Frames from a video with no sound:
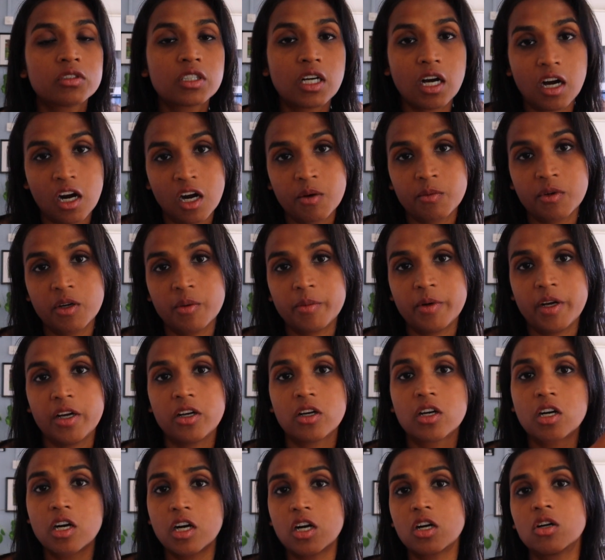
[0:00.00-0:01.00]
karma, by
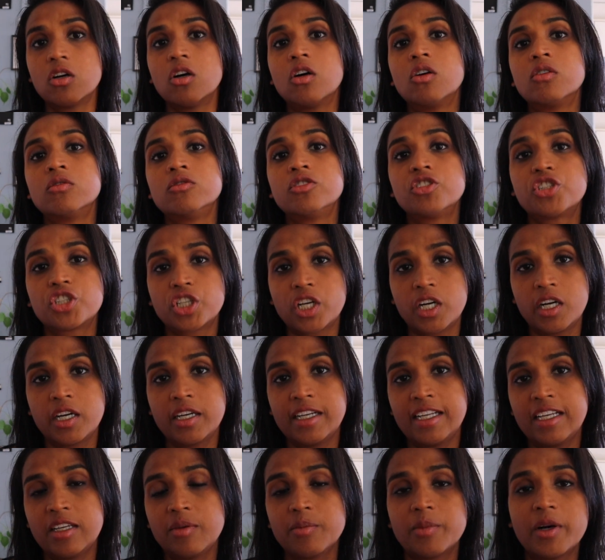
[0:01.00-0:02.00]
her own
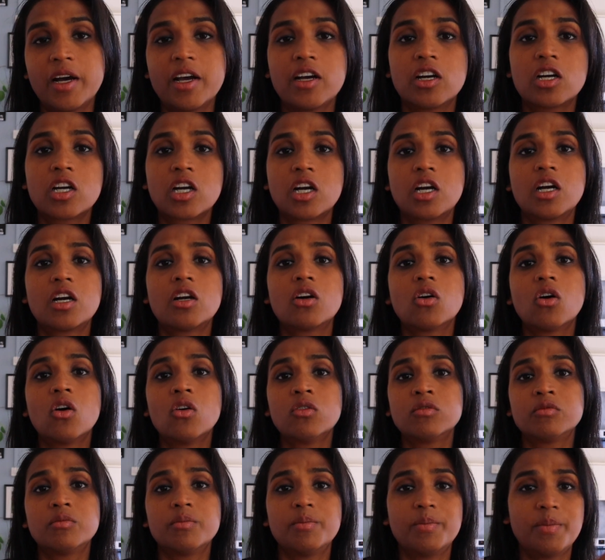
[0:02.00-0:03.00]
journey, by her
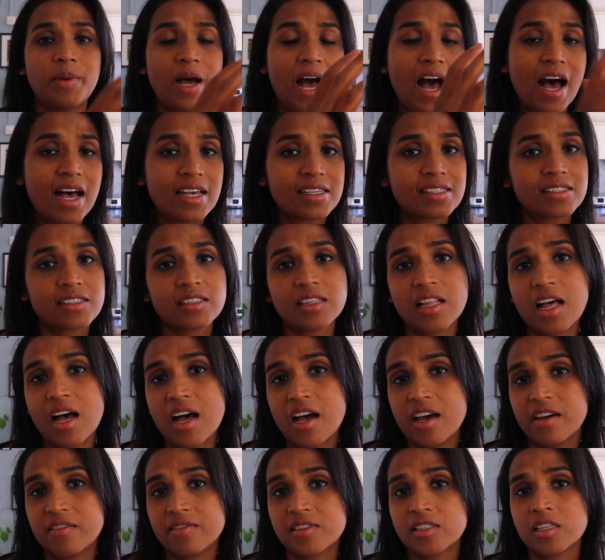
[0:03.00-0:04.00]
own past
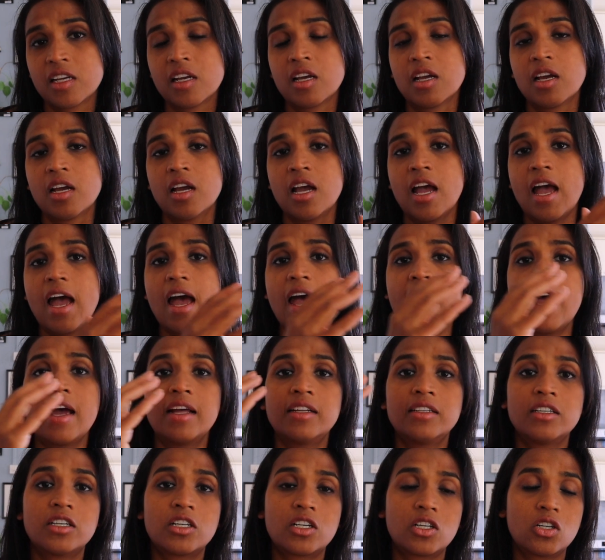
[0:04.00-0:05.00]
lives,
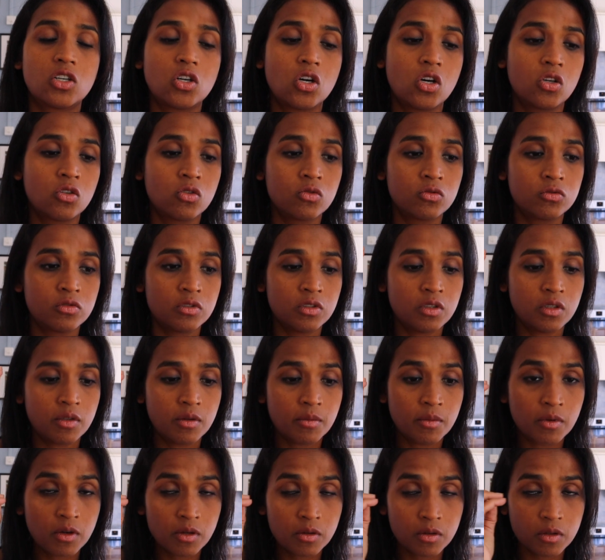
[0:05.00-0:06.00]
and her own
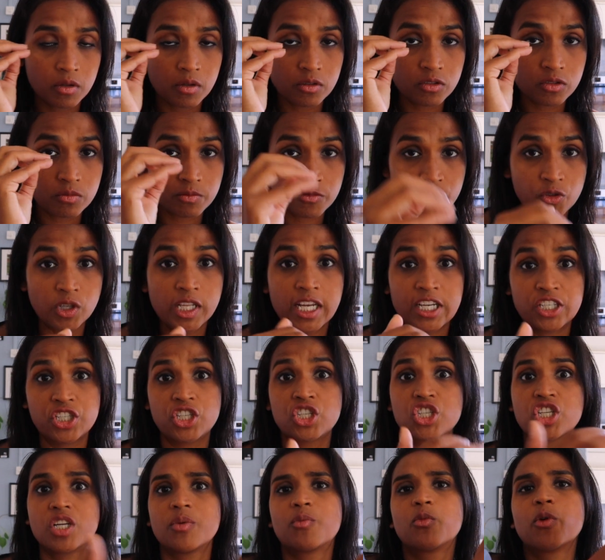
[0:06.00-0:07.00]

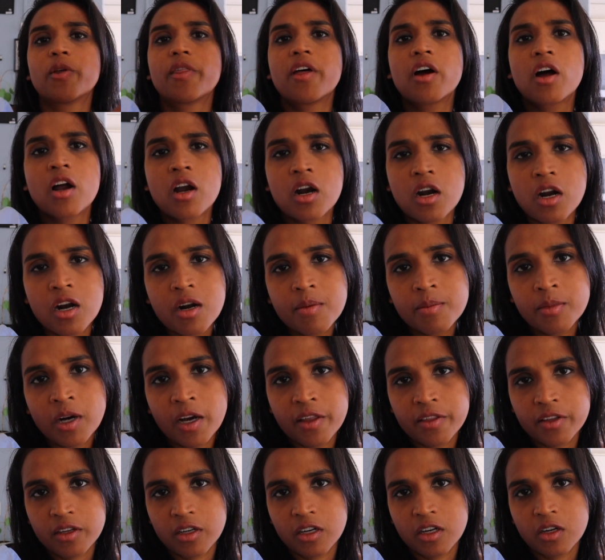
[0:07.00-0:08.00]
relationship with her
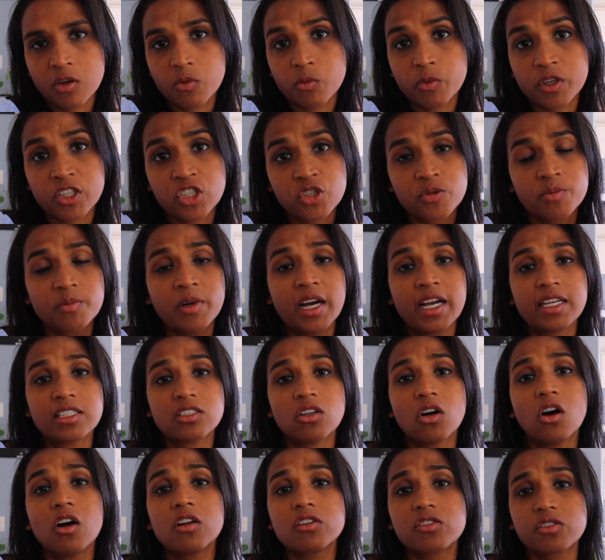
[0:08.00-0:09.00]
mother, which might
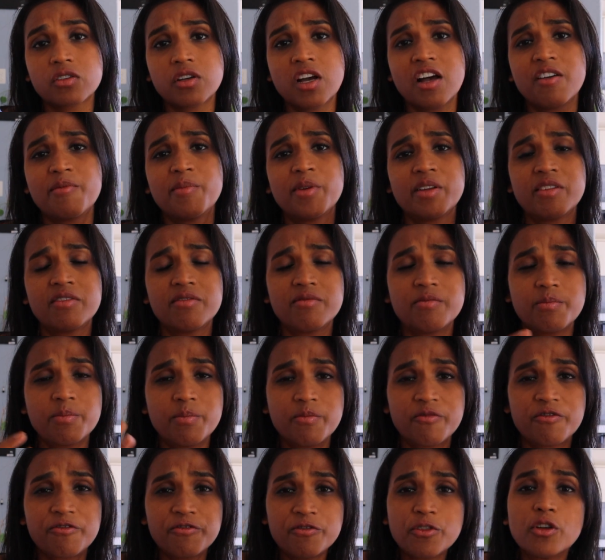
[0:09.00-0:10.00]
also have been
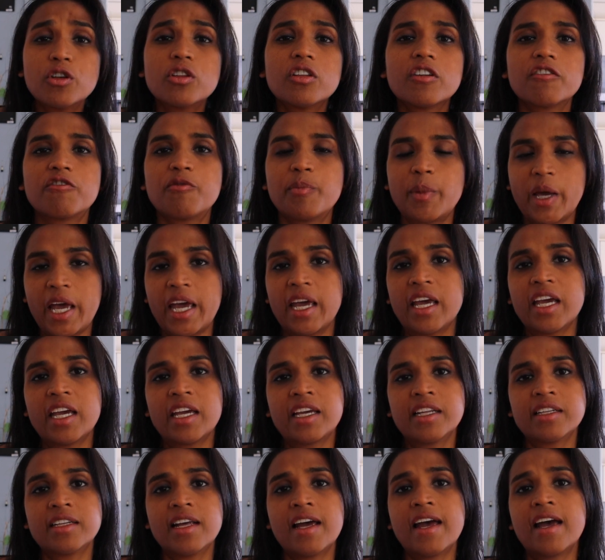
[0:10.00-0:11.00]
full of
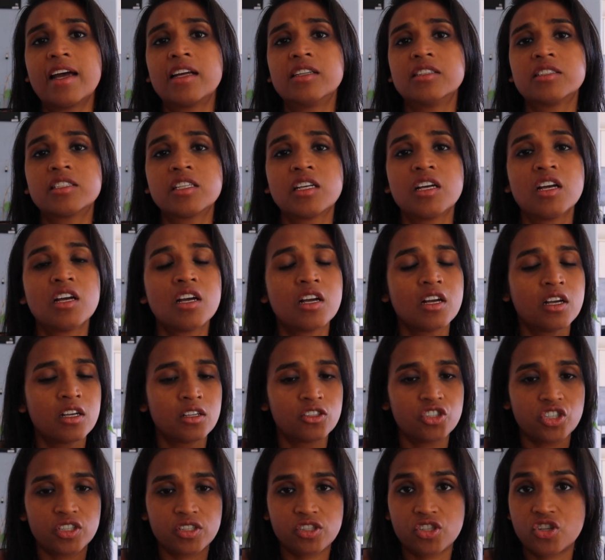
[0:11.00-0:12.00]
pain and
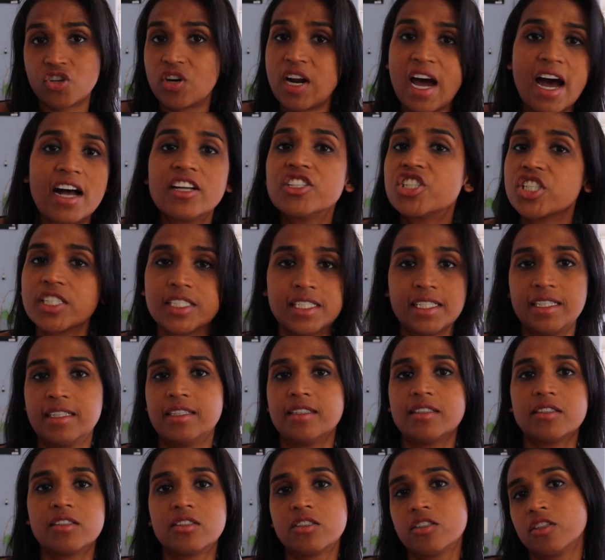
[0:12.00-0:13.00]
just
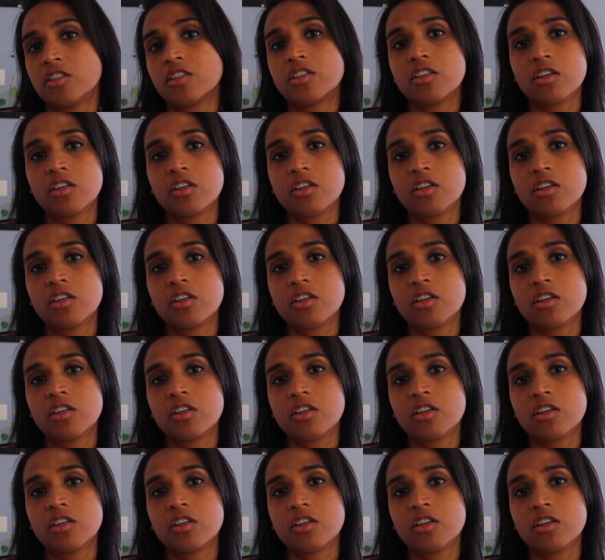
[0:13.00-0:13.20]
tragedies,